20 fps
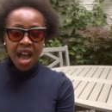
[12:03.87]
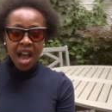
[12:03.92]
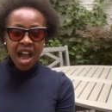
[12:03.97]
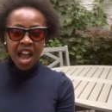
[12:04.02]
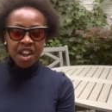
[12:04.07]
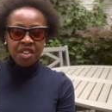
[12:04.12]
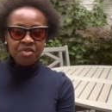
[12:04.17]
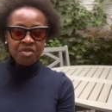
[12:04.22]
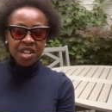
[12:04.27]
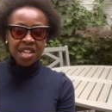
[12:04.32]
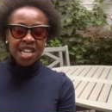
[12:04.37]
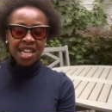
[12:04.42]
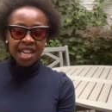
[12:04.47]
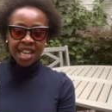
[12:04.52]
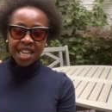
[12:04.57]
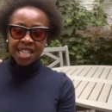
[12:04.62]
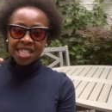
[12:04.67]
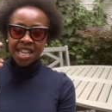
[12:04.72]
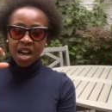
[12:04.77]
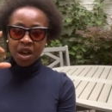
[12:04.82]
I really
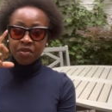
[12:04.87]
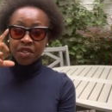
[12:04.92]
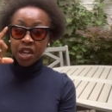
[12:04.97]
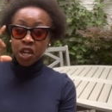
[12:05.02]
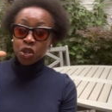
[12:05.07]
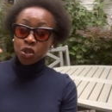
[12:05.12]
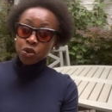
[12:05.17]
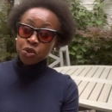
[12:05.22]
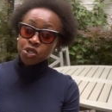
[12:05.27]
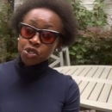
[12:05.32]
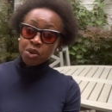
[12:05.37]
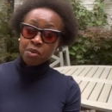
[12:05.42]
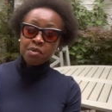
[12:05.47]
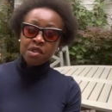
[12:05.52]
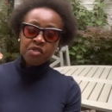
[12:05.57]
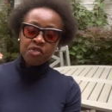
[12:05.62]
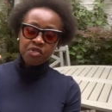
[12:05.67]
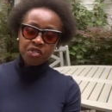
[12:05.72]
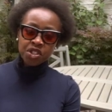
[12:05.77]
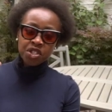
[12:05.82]
liked how they looked on me
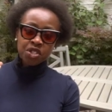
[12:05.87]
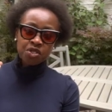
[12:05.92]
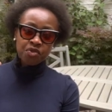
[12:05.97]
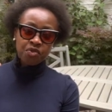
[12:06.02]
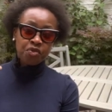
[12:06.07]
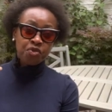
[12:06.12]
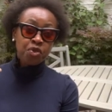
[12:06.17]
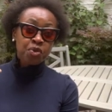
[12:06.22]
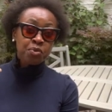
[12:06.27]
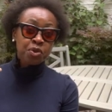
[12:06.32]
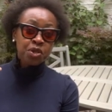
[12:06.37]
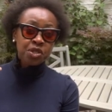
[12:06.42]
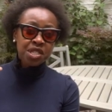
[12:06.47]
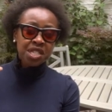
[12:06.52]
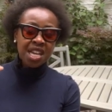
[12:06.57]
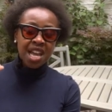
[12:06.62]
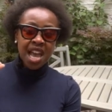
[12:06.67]
first and foremost.